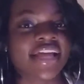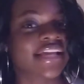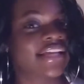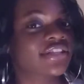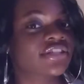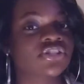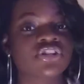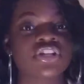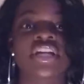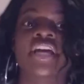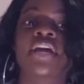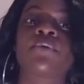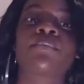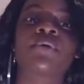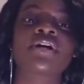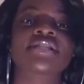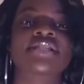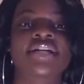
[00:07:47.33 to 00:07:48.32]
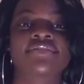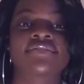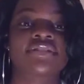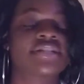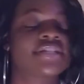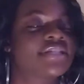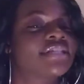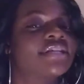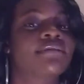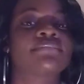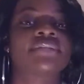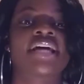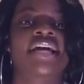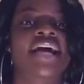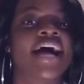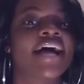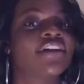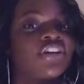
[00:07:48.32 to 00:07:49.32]
It's going to get worse after this. And I'm
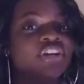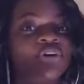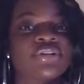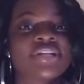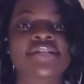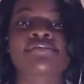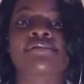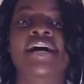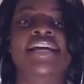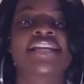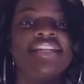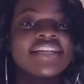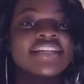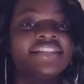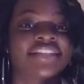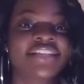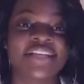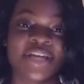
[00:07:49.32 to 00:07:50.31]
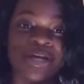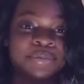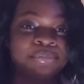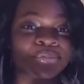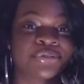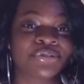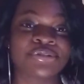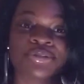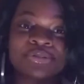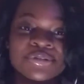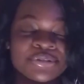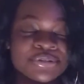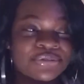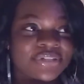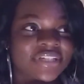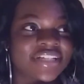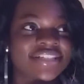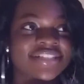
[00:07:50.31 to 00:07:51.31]
like, I know. That's why I need the
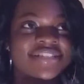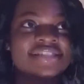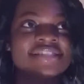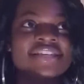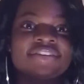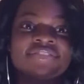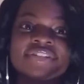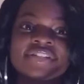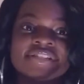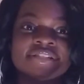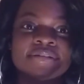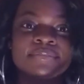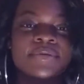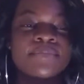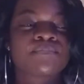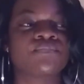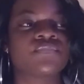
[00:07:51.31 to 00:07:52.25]
epidural. Just give it to me.